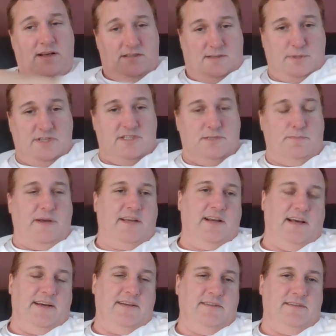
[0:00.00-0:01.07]
So I'm going to
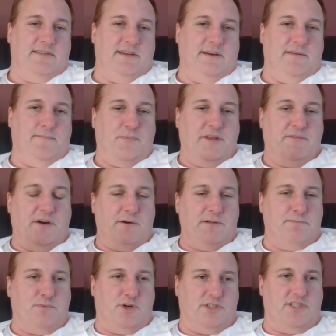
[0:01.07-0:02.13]
speculate. So if I
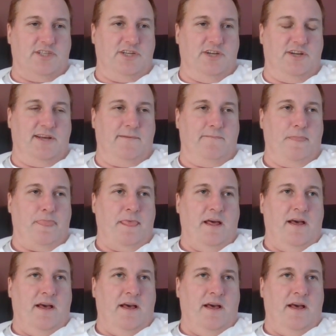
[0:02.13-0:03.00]
was prosecuting,